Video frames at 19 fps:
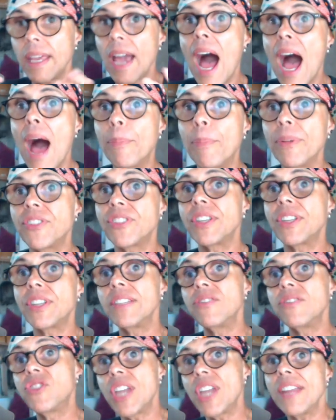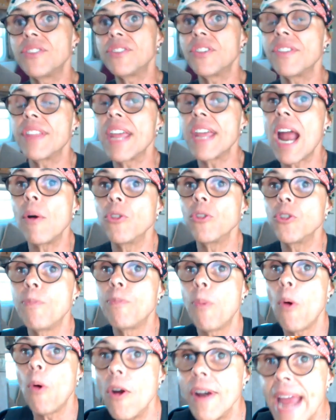opposite gender that I was
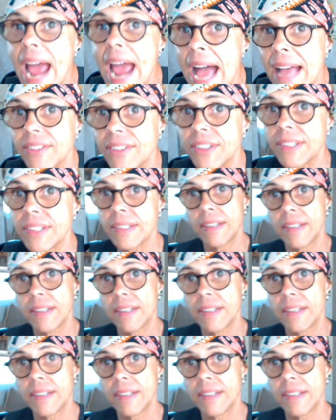born as.